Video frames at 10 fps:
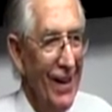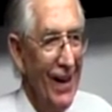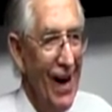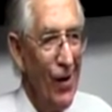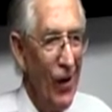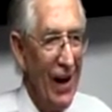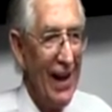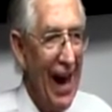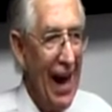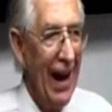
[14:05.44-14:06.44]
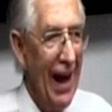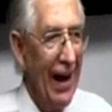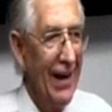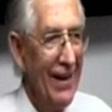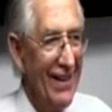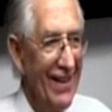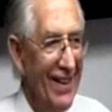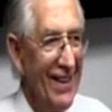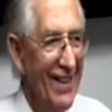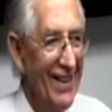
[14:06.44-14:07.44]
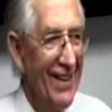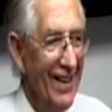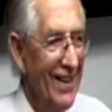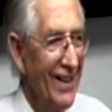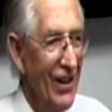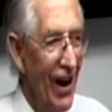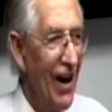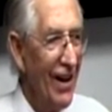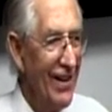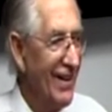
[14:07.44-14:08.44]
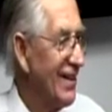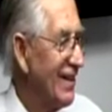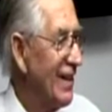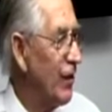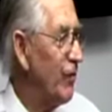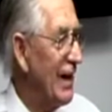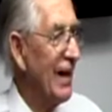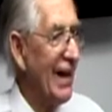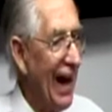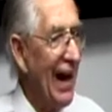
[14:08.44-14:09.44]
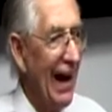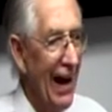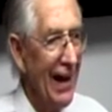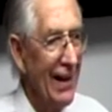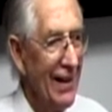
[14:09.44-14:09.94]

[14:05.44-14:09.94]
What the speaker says: I want a Cadillac. God, give me a Cadillac.